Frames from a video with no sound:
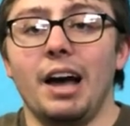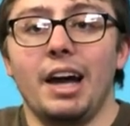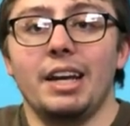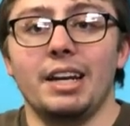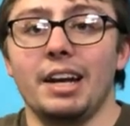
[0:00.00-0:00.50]

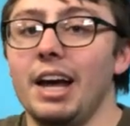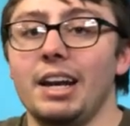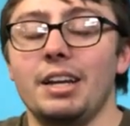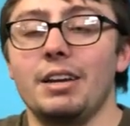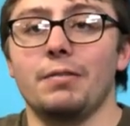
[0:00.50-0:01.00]
I cannot
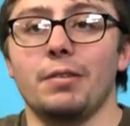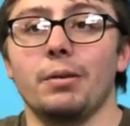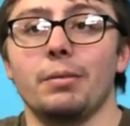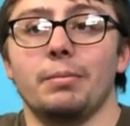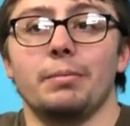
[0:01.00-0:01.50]
eat
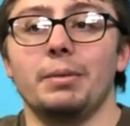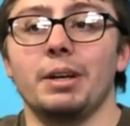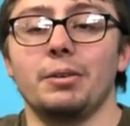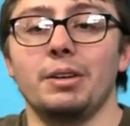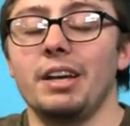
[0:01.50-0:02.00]
for,
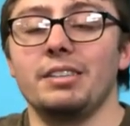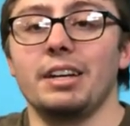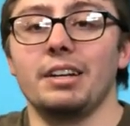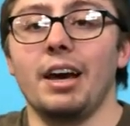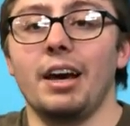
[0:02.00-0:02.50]
days at
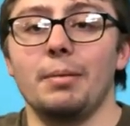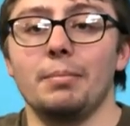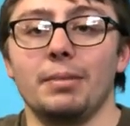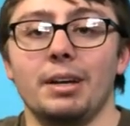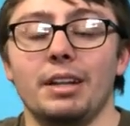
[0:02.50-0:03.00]
a
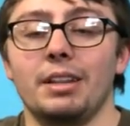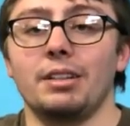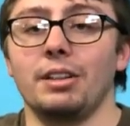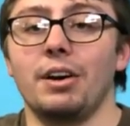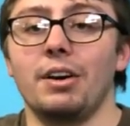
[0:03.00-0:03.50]
time. I think
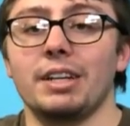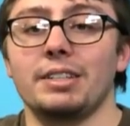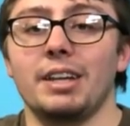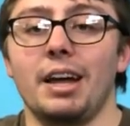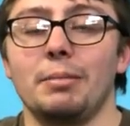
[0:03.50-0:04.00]
the
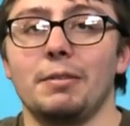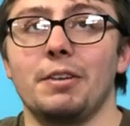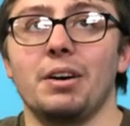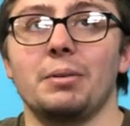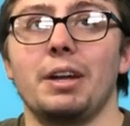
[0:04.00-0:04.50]
longest time I've
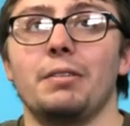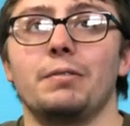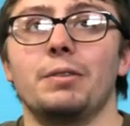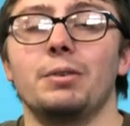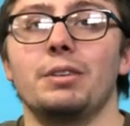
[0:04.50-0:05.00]
gone without
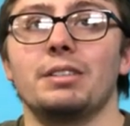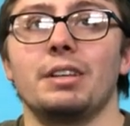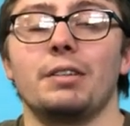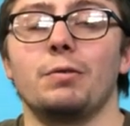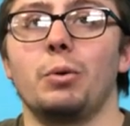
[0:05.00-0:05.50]
food is
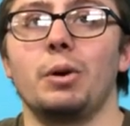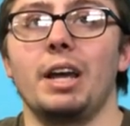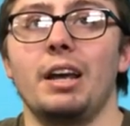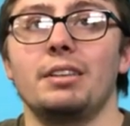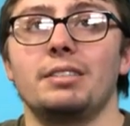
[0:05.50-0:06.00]
like 4
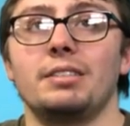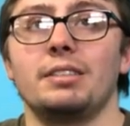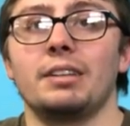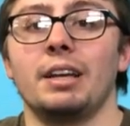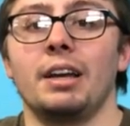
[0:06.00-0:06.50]
days.
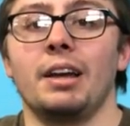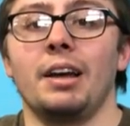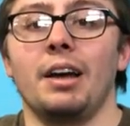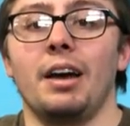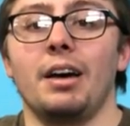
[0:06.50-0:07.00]

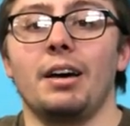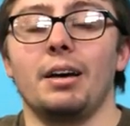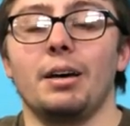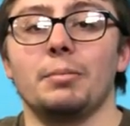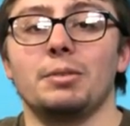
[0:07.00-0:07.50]

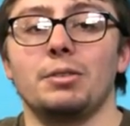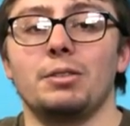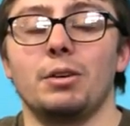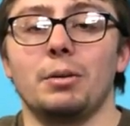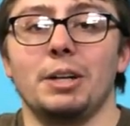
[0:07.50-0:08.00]
So
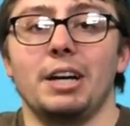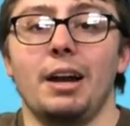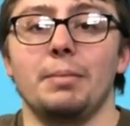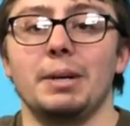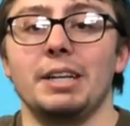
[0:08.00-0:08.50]
it's normally
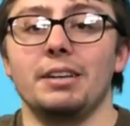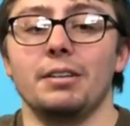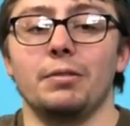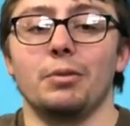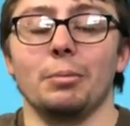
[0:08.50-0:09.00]
not a big
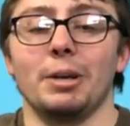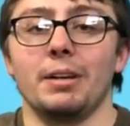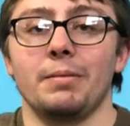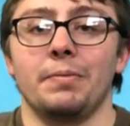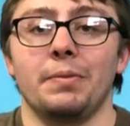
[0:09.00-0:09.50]
deal for me,
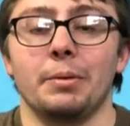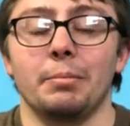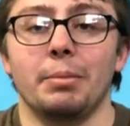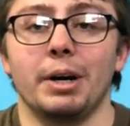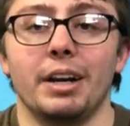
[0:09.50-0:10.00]

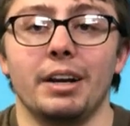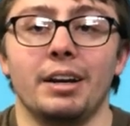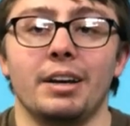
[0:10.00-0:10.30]
but